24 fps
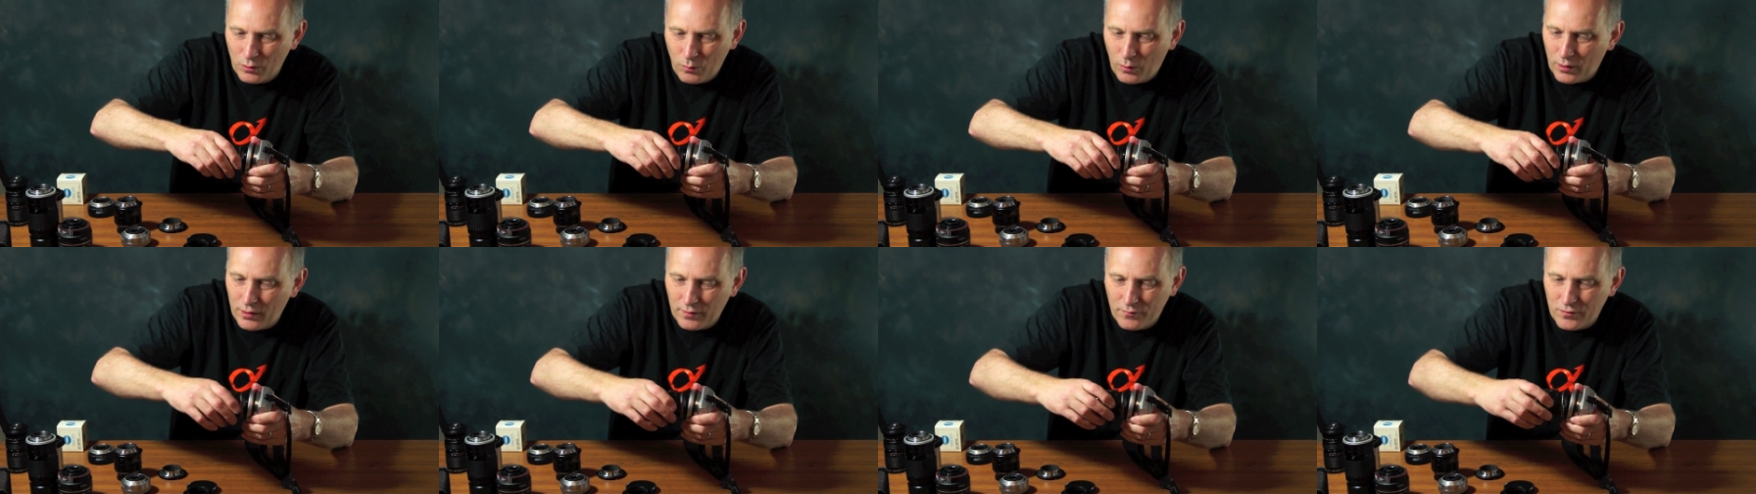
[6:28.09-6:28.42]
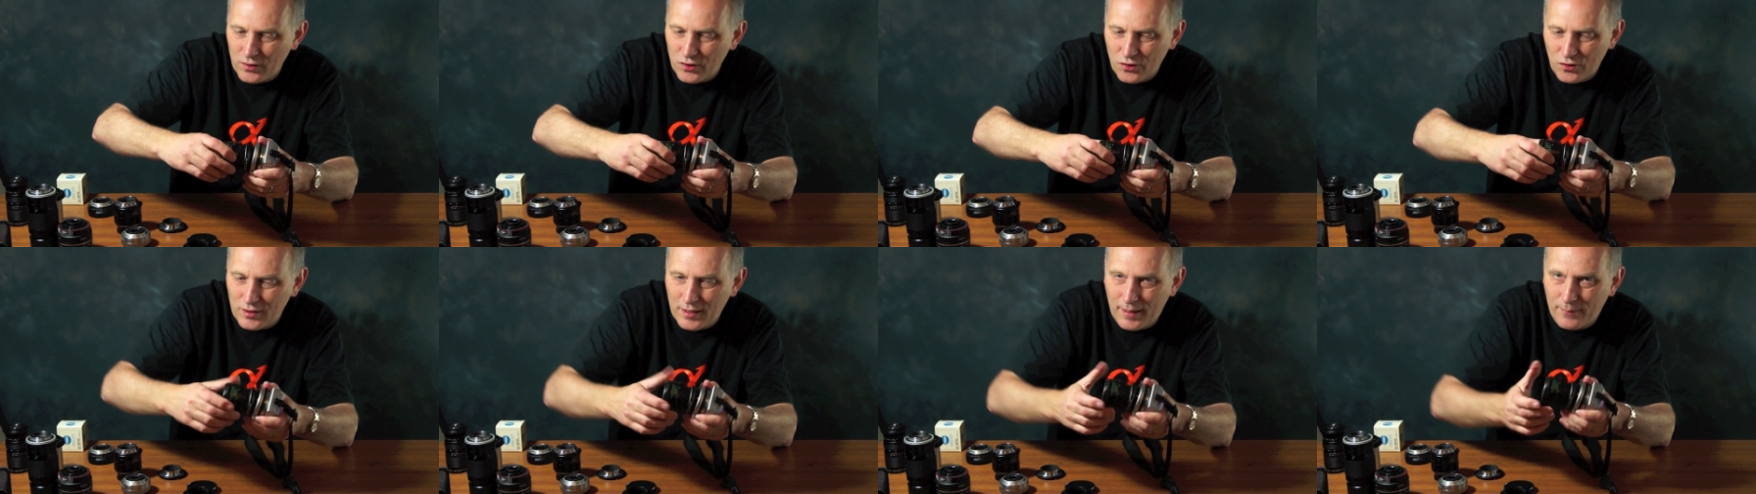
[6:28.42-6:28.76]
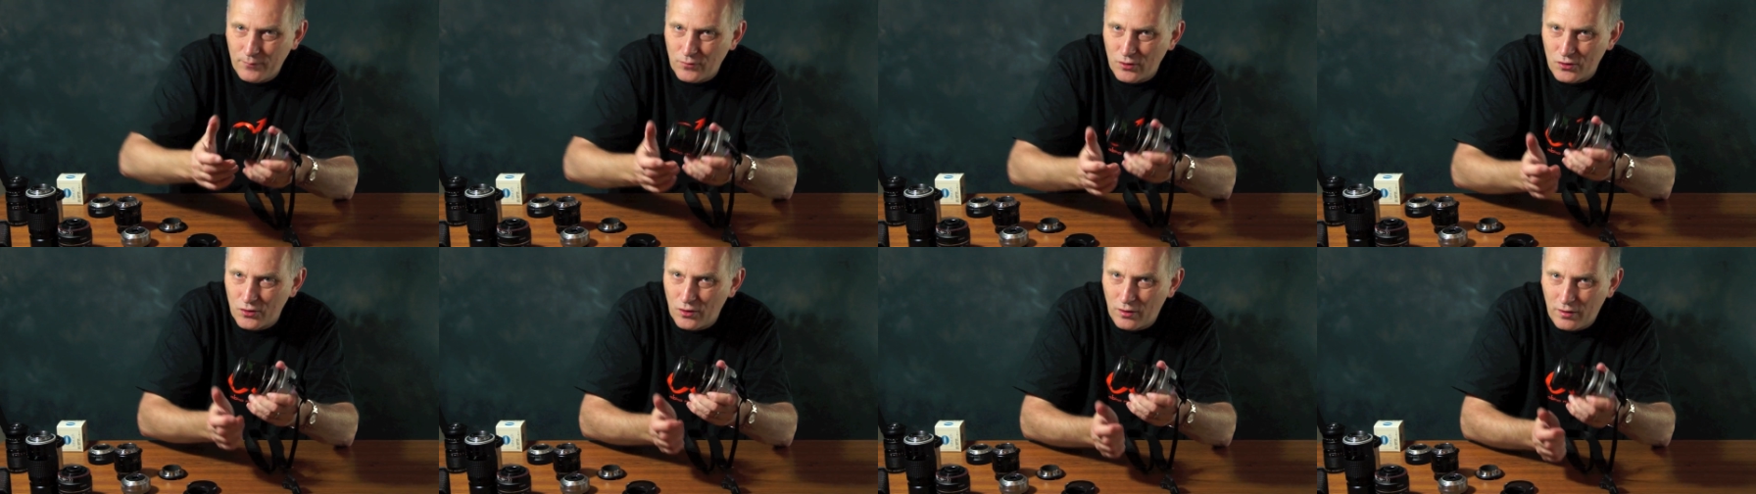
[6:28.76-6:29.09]
with one of these
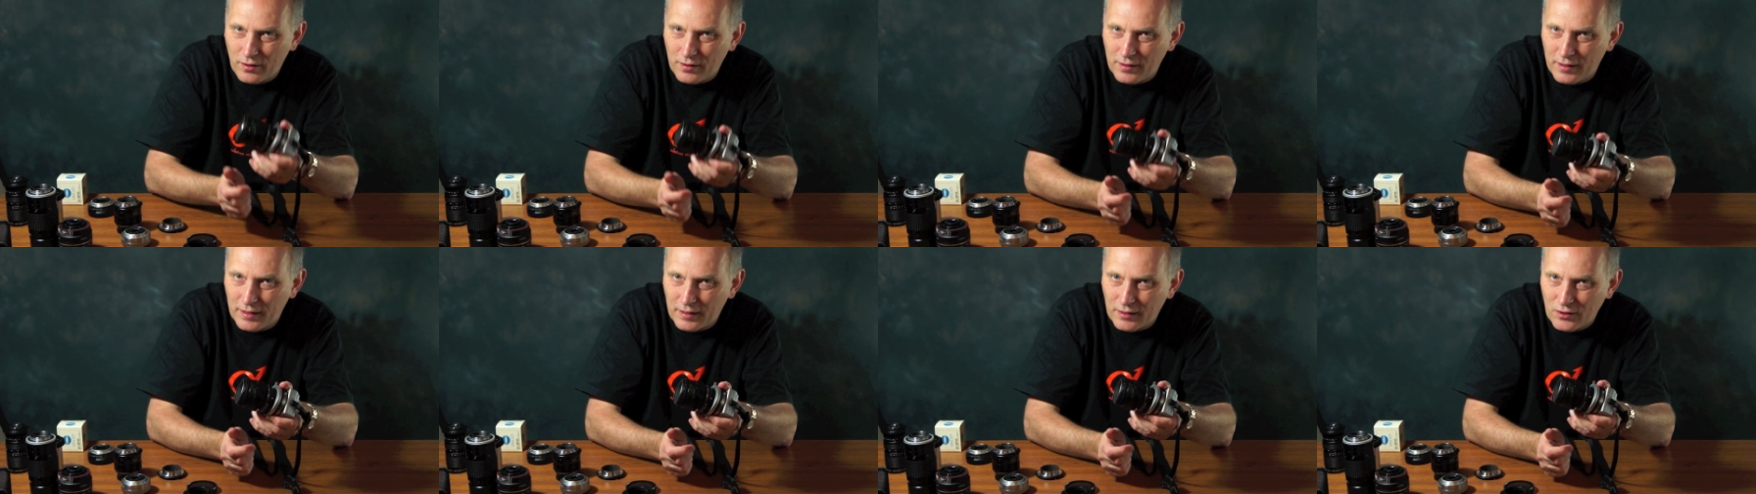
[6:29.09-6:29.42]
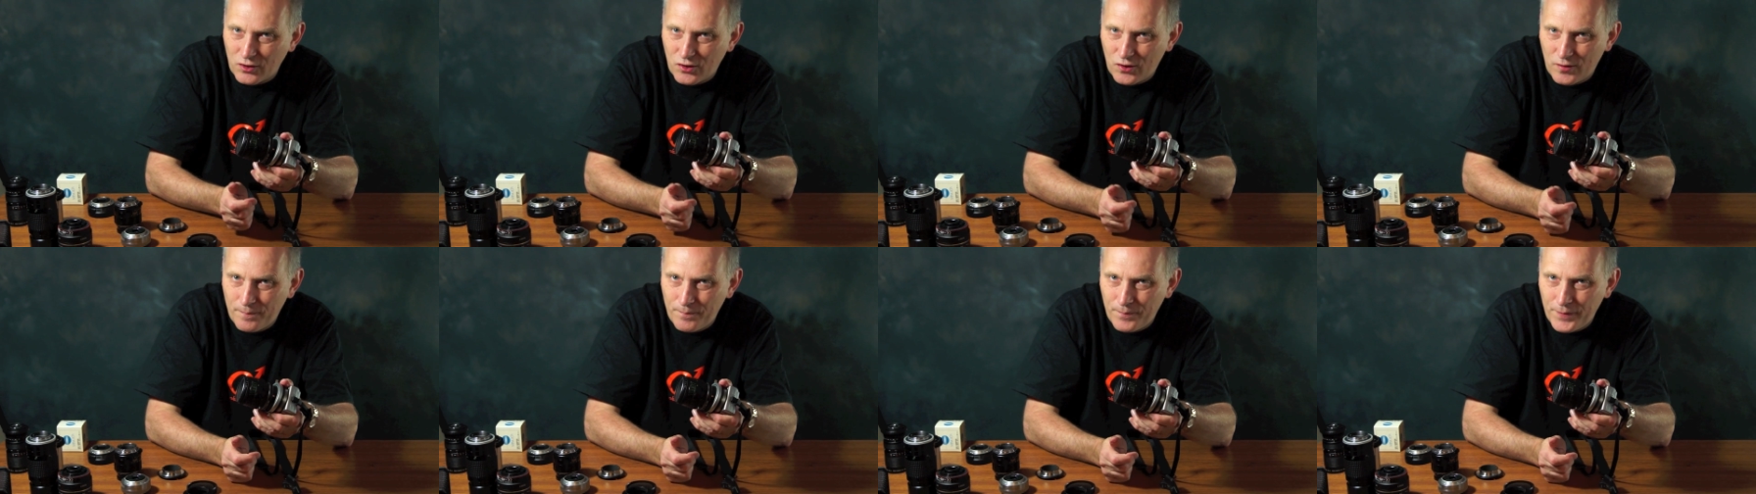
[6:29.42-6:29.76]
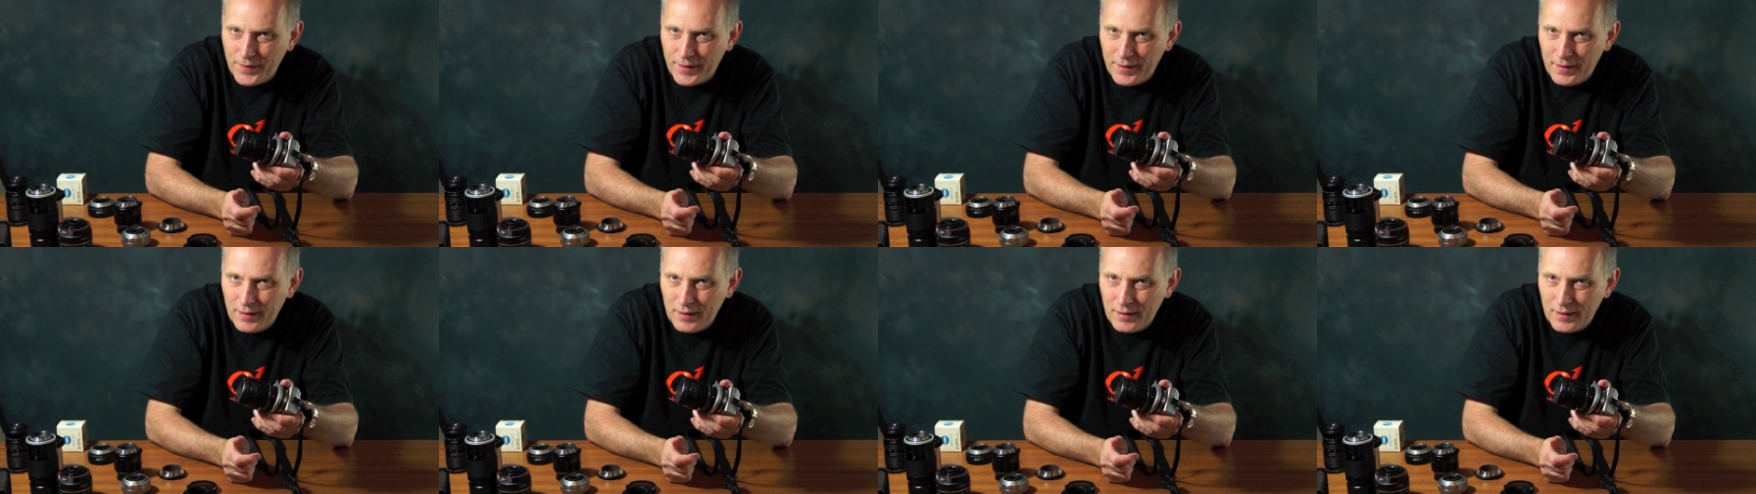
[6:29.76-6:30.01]
adapters on a NEX.